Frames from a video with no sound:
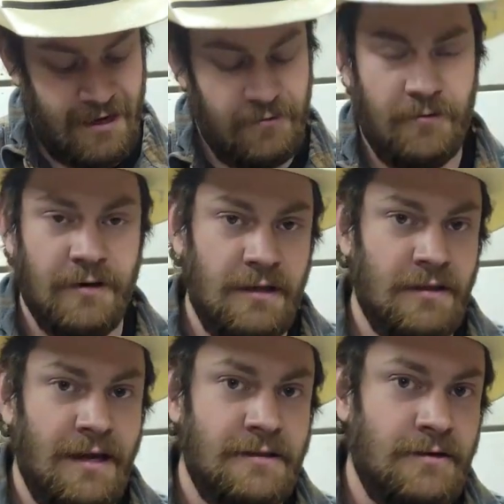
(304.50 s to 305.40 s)
I really
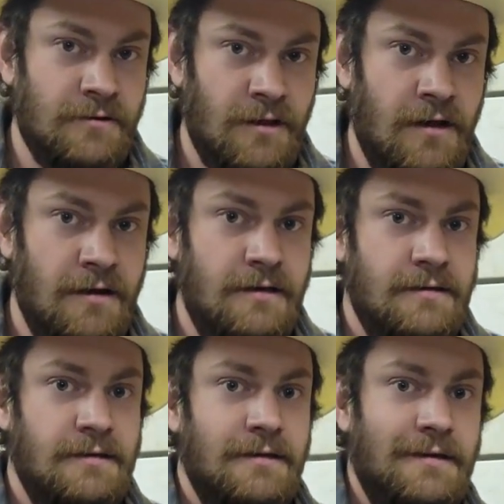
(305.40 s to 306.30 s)
like their lock
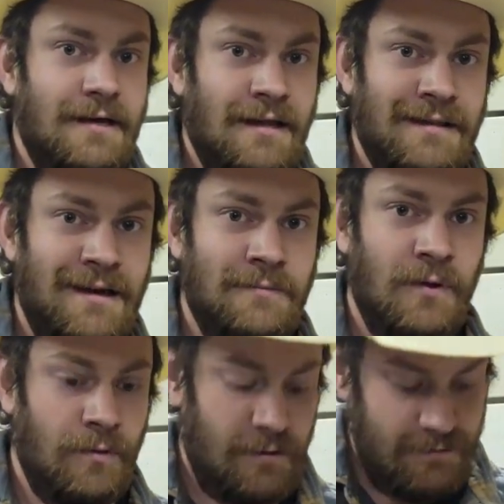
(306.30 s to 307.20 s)
a lot
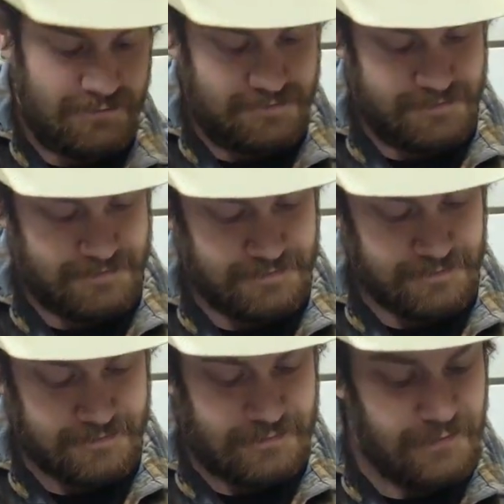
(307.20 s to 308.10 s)
more.
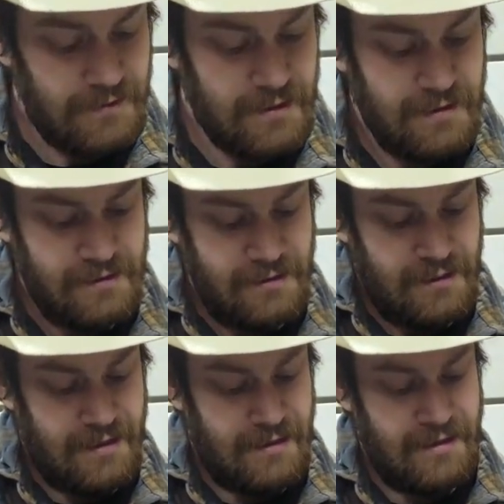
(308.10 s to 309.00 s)

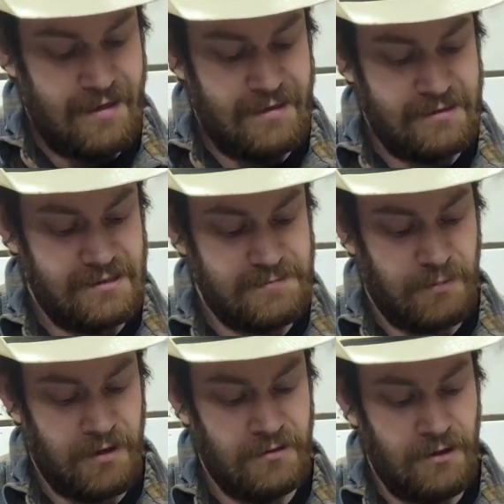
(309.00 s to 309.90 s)
It is
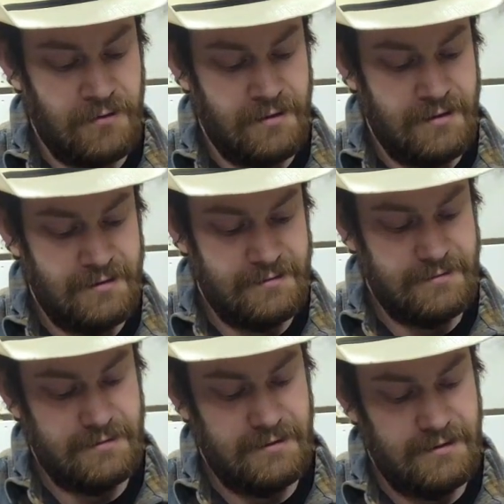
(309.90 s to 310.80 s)
spring loaded,
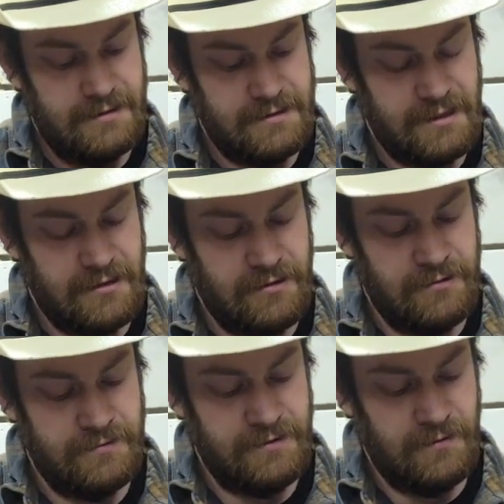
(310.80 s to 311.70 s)

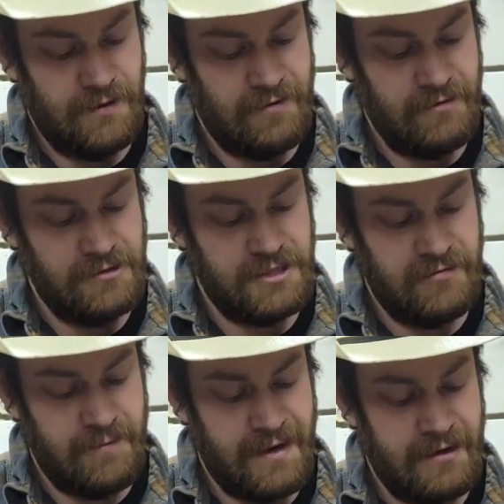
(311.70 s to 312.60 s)
so whenever you
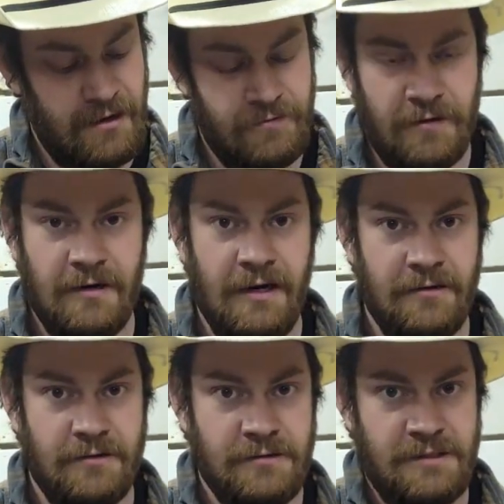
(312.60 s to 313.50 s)
shove it back over,
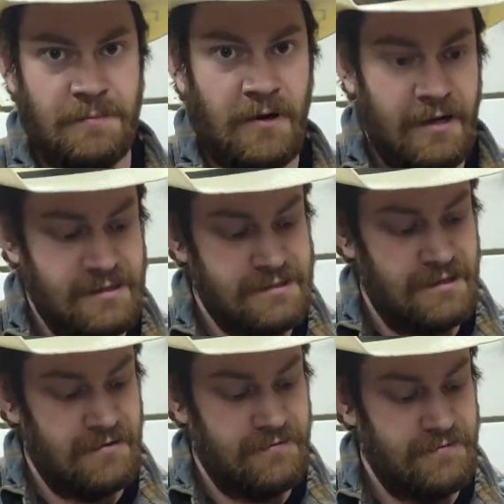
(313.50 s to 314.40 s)
it'll spring
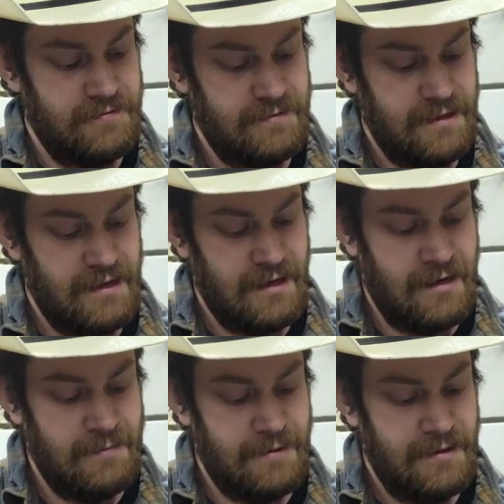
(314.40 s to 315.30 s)
itself up.